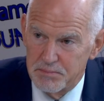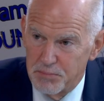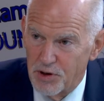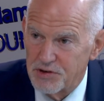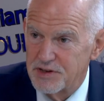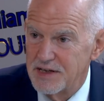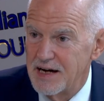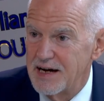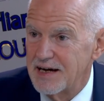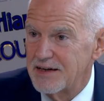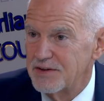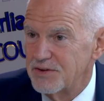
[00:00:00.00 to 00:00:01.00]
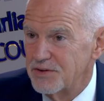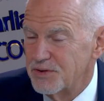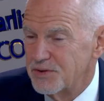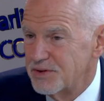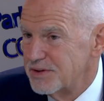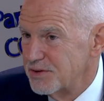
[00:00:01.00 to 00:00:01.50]
Bosniak
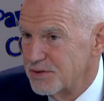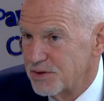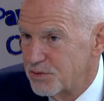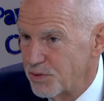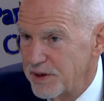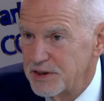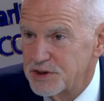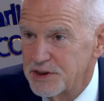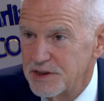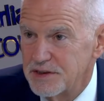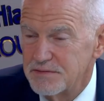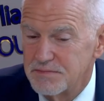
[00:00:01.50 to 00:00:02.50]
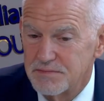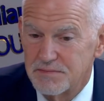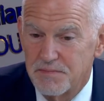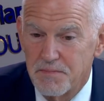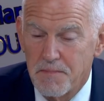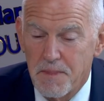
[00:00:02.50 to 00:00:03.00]
or, or Croatian
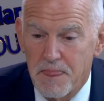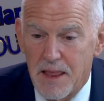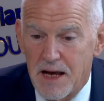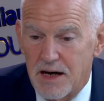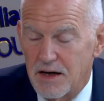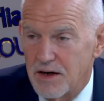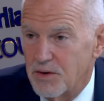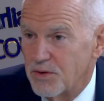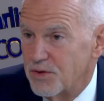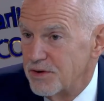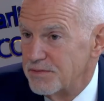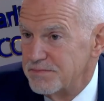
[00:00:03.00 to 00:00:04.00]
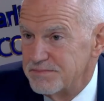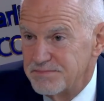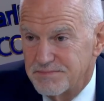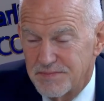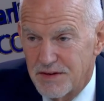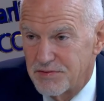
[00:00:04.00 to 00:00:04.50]
uh, or
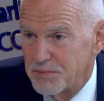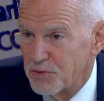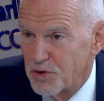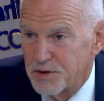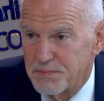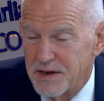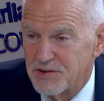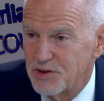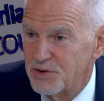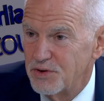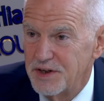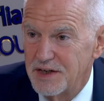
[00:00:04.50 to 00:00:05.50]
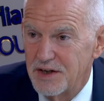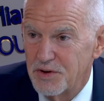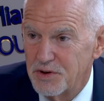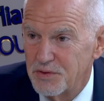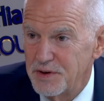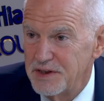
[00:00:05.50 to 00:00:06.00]
from North Macedonia
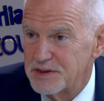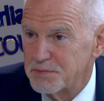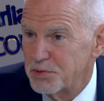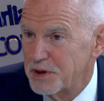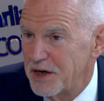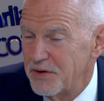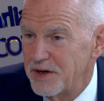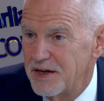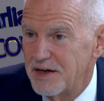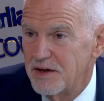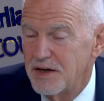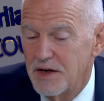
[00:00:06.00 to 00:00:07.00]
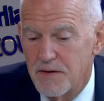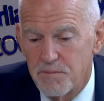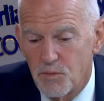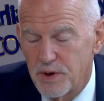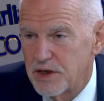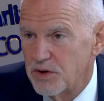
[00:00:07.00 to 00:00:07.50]
or Greece, Bulgaria,
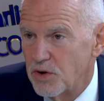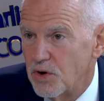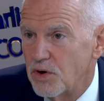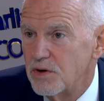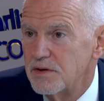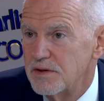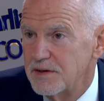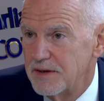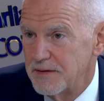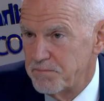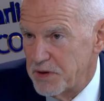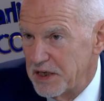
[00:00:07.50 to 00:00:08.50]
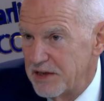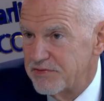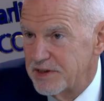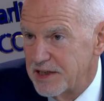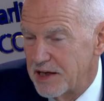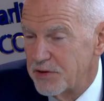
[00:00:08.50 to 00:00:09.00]
we can all live
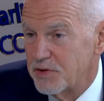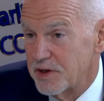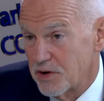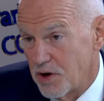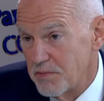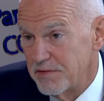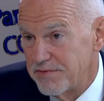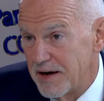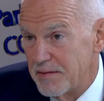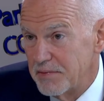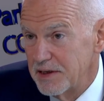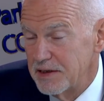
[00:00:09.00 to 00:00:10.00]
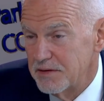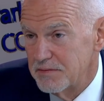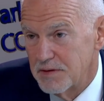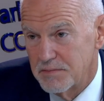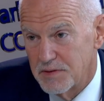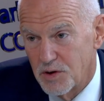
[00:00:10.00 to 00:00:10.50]
together in a common family
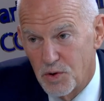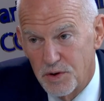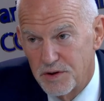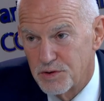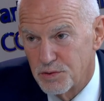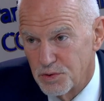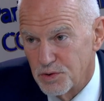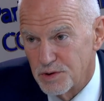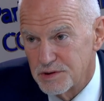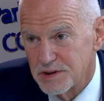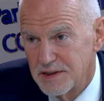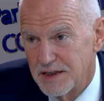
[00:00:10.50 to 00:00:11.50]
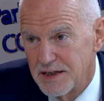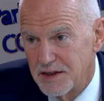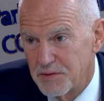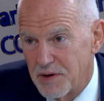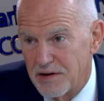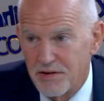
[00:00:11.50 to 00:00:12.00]
according to rules
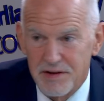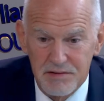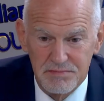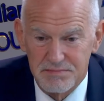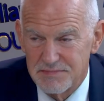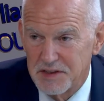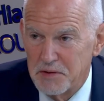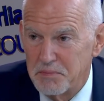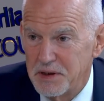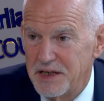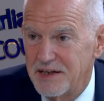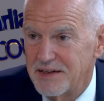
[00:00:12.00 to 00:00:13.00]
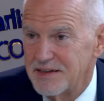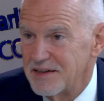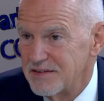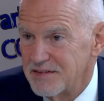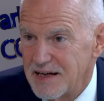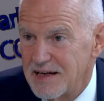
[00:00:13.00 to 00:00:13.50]
rather than competing
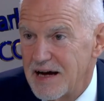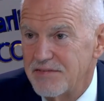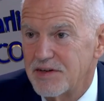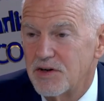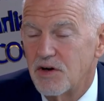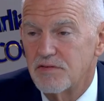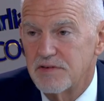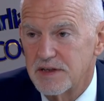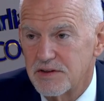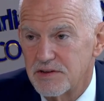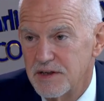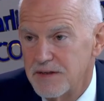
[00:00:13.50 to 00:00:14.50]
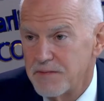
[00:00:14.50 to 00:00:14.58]
and having conflicts.